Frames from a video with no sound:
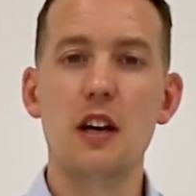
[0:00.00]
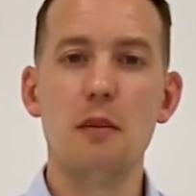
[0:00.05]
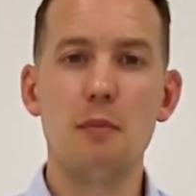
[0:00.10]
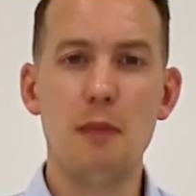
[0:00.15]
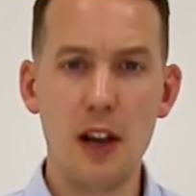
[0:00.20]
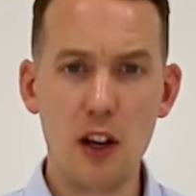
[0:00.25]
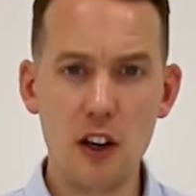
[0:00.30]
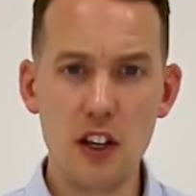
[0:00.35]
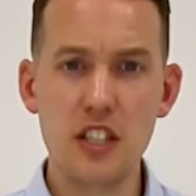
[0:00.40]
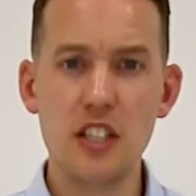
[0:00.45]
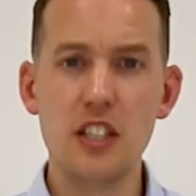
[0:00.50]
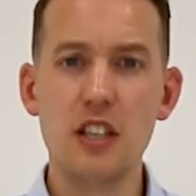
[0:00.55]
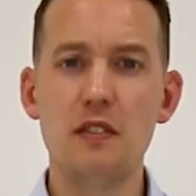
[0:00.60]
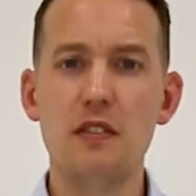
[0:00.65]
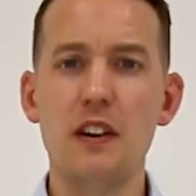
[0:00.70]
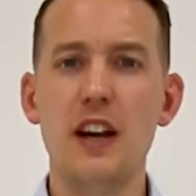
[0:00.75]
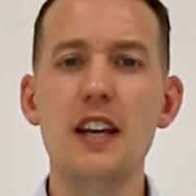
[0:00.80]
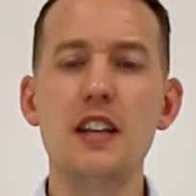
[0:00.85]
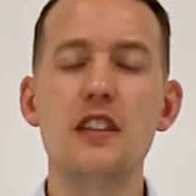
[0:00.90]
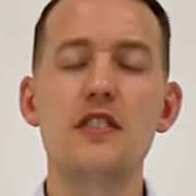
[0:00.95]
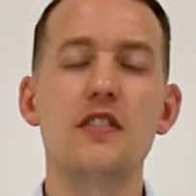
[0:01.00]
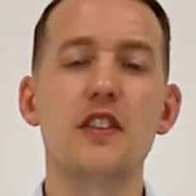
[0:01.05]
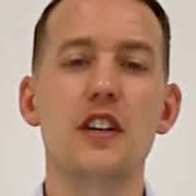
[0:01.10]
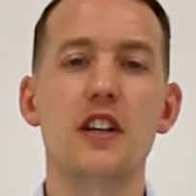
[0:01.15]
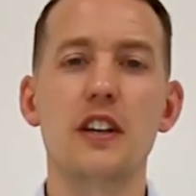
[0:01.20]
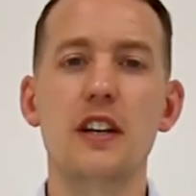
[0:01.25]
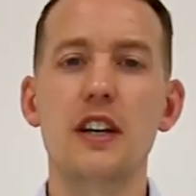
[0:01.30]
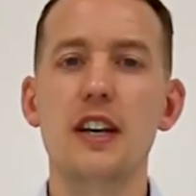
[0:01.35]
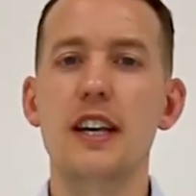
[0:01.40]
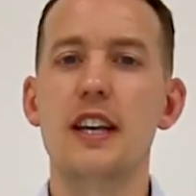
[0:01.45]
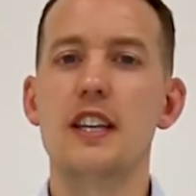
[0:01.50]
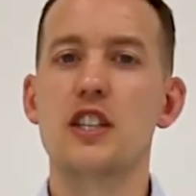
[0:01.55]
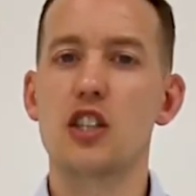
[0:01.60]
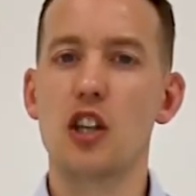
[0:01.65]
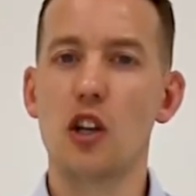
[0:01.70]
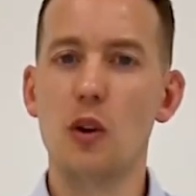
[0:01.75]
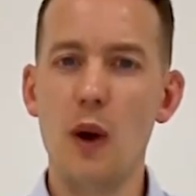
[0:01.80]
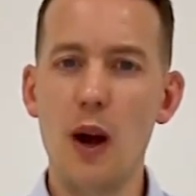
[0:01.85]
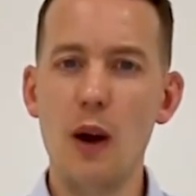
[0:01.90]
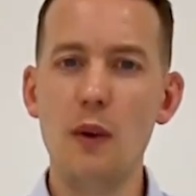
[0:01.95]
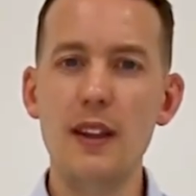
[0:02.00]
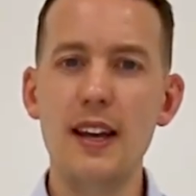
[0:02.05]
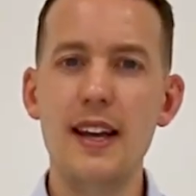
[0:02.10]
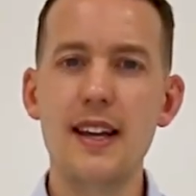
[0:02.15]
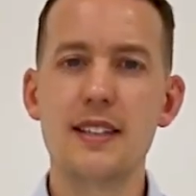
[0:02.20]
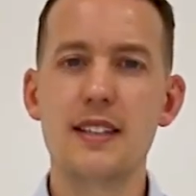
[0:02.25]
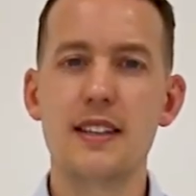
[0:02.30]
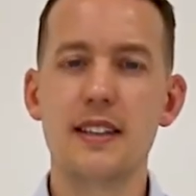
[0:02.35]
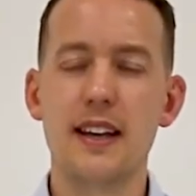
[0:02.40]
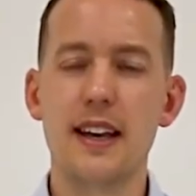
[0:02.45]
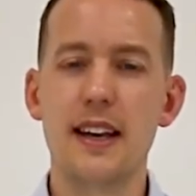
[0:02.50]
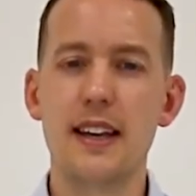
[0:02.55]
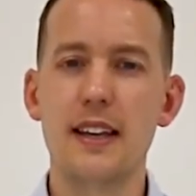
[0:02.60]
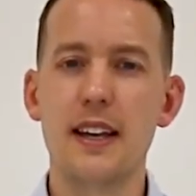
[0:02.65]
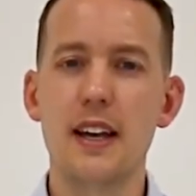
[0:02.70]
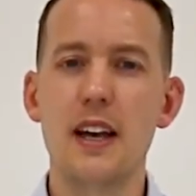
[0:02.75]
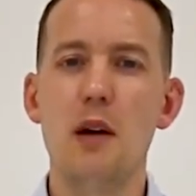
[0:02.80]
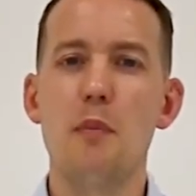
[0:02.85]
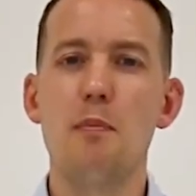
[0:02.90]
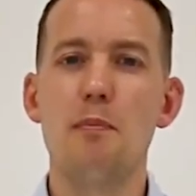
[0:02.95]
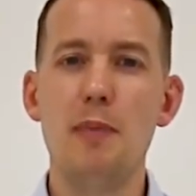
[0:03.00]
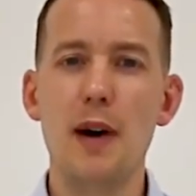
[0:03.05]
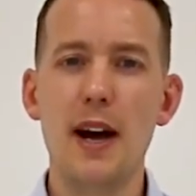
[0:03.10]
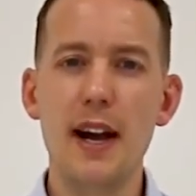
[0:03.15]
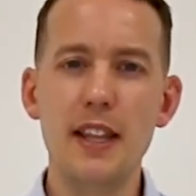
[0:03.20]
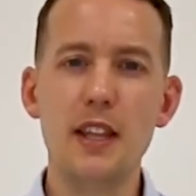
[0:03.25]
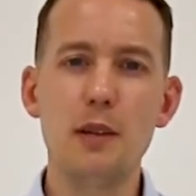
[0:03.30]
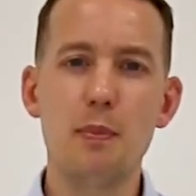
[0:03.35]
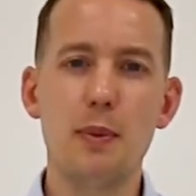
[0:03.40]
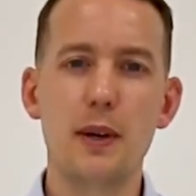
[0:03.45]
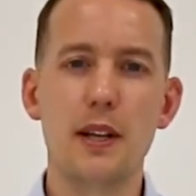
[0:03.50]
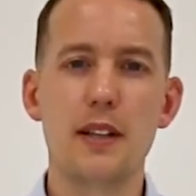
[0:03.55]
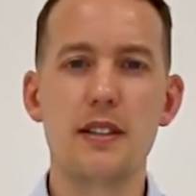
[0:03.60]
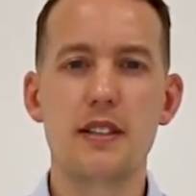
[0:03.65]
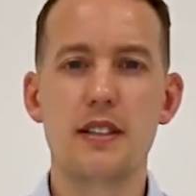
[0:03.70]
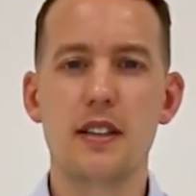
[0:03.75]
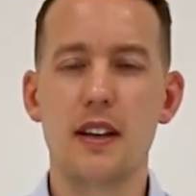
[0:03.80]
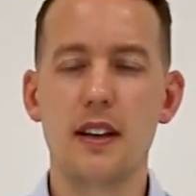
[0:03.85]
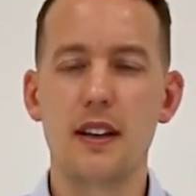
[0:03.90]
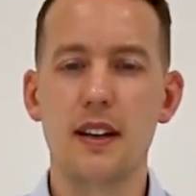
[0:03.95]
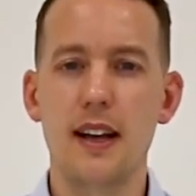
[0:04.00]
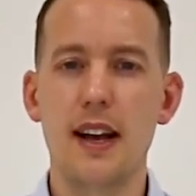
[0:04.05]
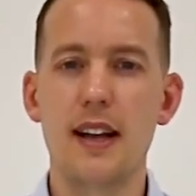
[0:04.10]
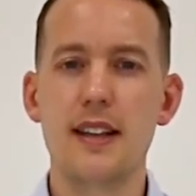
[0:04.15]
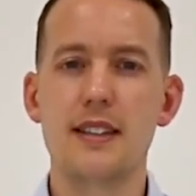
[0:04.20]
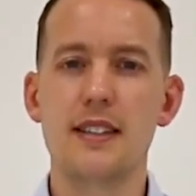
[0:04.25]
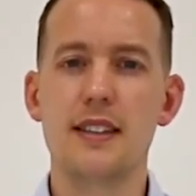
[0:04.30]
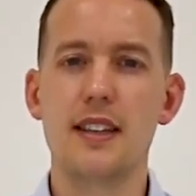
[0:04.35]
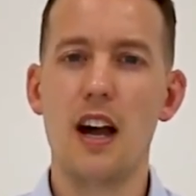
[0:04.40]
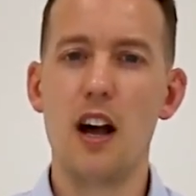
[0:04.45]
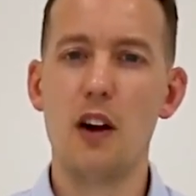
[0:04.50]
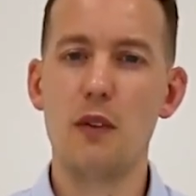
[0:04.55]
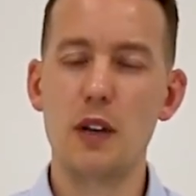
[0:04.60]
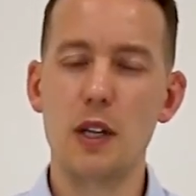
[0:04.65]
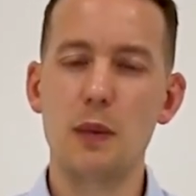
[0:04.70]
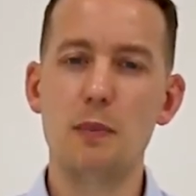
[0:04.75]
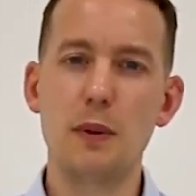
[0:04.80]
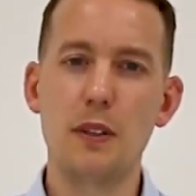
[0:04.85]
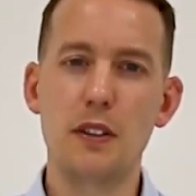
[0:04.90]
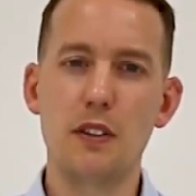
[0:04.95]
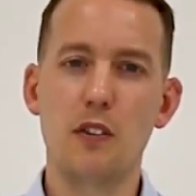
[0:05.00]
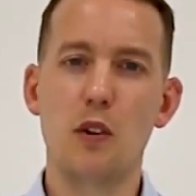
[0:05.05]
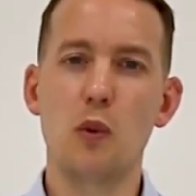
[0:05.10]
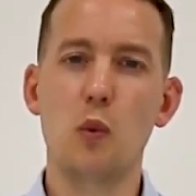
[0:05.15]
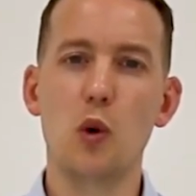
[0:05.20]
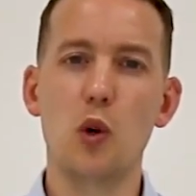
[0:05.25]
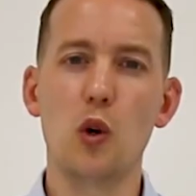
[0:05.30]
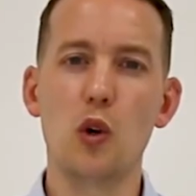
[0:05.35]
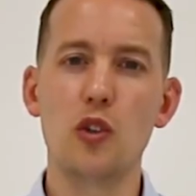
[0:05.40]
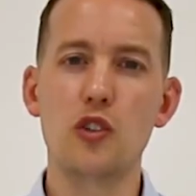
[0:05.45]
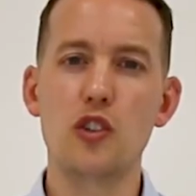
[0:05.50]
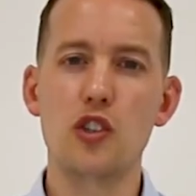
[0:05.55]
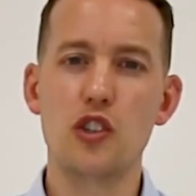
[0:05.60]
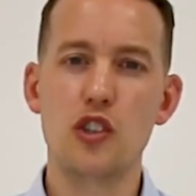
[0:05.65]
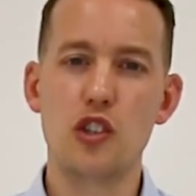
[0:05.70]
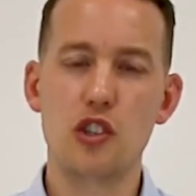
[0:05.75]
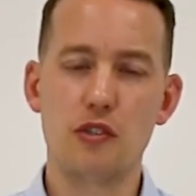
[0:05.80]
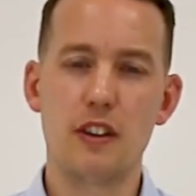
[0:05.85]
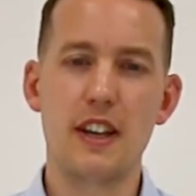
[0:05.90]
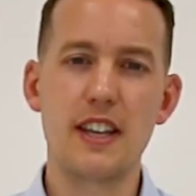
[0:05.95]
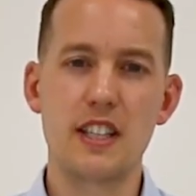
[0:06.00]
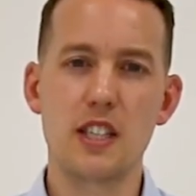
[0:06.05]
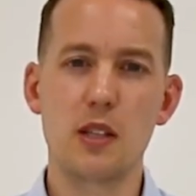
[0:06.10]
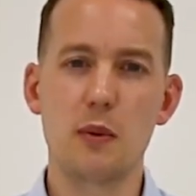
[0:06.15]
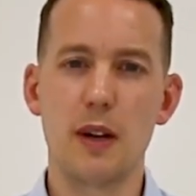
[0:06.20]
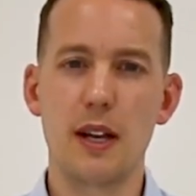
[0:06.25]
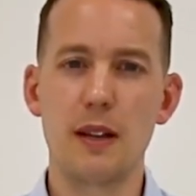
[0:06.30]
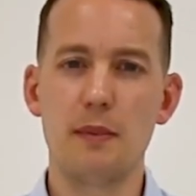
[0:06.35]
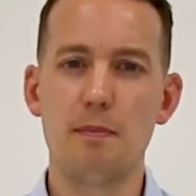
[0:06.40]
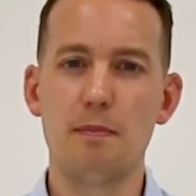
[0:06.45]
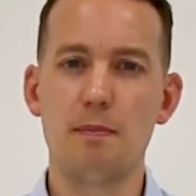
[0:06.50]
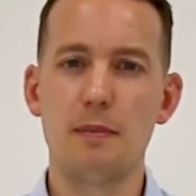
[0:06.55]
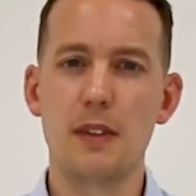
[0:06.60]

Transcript: My honest advice for you is to go out there today, buy the printer and start reaping the rewards straight away.